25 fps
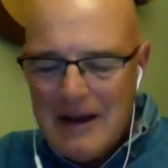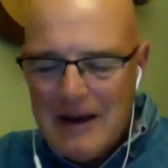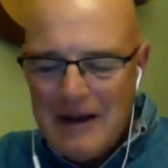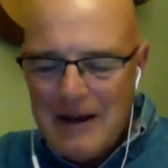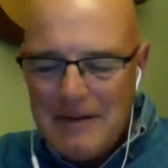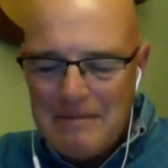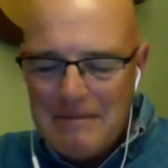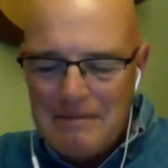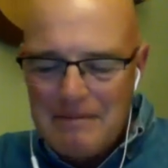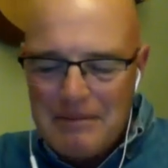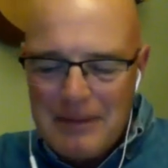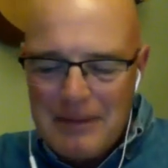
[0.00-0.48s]

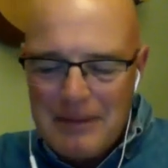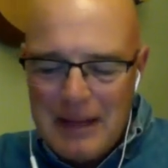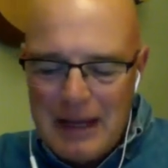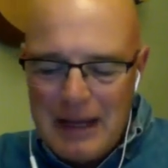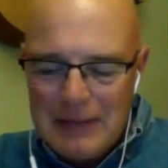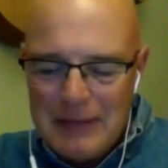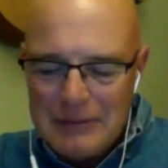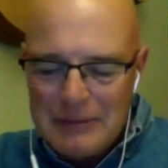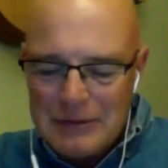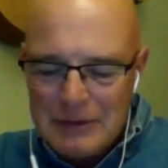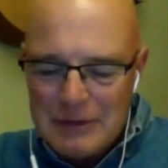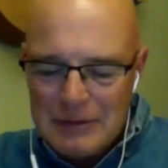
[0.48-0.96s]

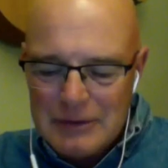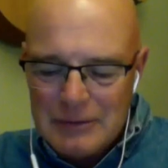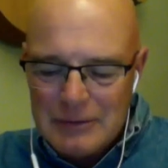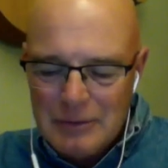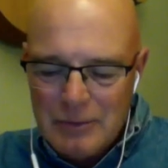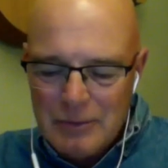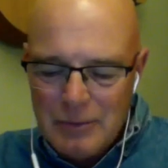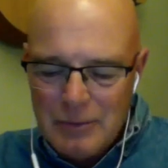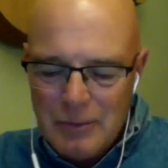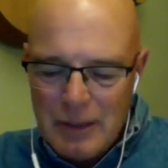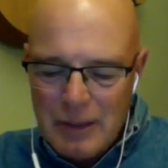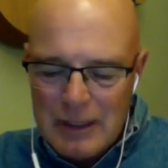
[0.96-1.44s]
I
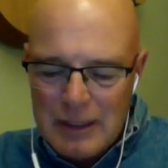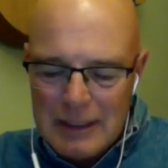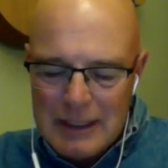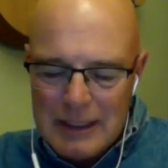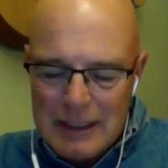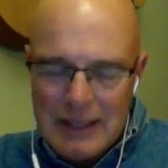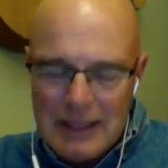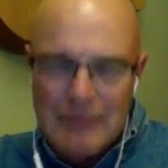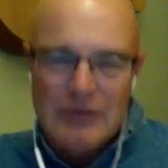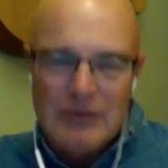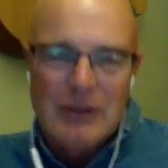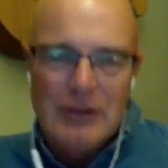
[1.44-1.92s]
wanted to
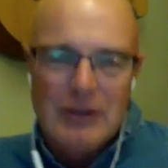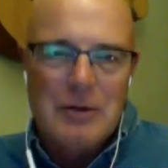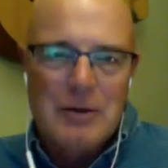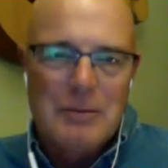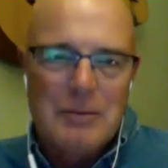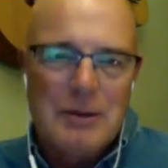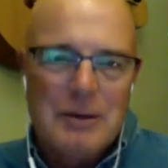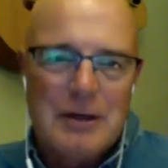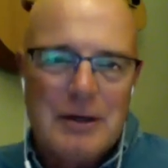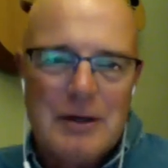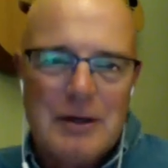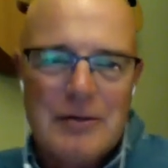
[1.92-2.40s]
give a little
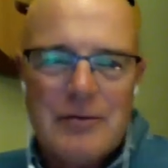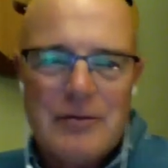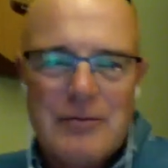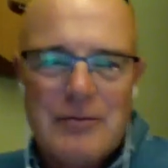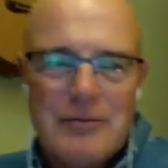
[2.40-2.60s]
bit of